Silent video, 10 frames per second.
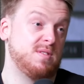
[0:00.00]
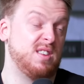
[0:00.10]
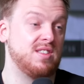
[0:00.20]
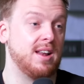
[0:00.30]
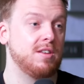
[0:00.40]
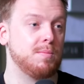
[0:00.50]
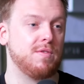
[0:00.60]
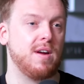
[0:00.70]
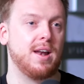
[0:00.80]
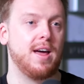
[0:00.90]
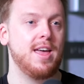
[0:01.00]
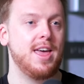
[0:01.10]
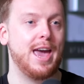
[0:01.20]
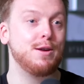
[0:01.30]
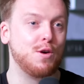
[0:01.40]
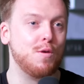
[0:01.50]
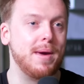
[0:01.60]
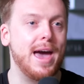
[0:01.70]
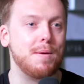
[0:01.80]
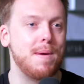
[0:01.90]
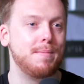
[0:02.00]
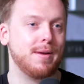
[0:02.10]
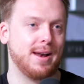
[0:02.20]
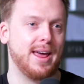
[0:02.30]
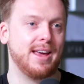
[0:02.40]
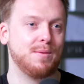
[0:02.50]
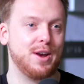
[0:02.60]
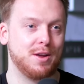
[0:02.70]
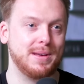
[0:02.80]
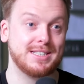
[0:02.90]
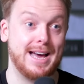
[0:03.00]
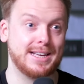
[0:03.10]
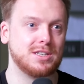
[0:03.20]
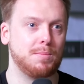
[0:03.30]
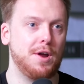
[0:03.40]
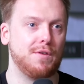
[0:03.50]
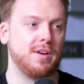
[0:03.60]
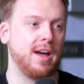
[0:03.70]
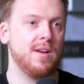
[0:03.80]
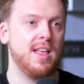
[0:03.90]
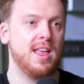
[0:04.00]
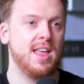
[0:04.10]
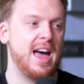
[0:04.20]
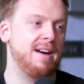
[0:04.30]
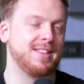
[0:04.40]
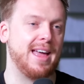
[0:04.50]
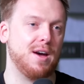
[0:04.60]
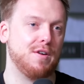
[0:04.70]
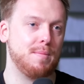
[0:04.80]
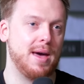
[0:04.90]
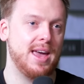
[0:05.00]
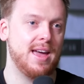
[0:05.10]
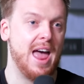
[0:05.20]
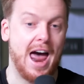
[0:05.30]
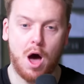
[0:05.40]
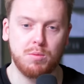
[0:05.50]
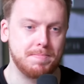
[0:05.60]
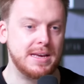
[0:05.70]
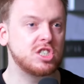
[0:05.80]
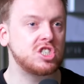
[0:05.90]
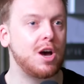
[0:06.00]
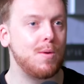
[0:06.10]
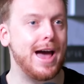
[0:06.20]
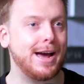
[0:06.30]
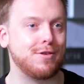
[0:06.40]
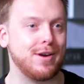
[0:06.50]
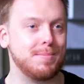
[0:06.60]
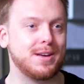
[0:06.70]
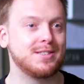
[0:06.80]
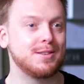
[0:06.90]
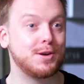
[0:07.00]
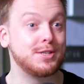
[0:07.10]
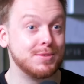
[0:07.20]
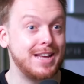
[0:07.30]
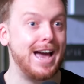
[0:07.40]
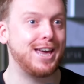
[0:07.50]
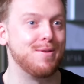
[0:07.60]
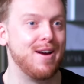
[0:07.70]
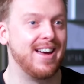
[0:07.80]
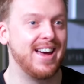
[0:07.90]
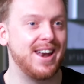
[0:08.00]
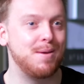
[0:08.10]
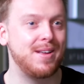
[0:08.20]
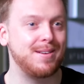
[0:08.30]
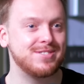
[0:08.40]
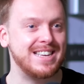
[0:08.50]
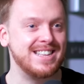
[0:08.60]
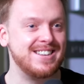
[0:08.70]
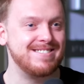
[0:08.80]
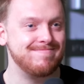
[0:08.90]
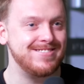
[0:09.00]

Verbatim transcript: still is my friend, like he'd call me out publicly when I'd be slagging someone off and go, "Have a day off, mate," and I would be so angry because because it was accurate, and I'm like, I'm sat there like,